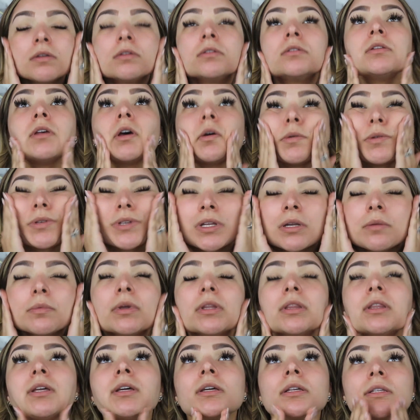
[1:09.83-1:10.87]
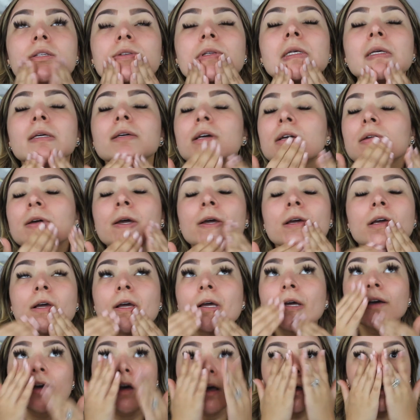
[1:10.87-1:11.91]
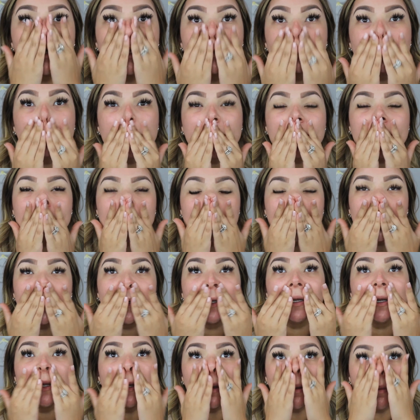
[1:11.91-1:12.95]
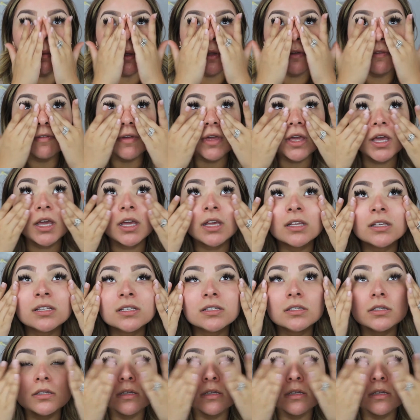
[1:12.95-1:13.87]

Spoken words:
So I'm just gonna put this all over my face.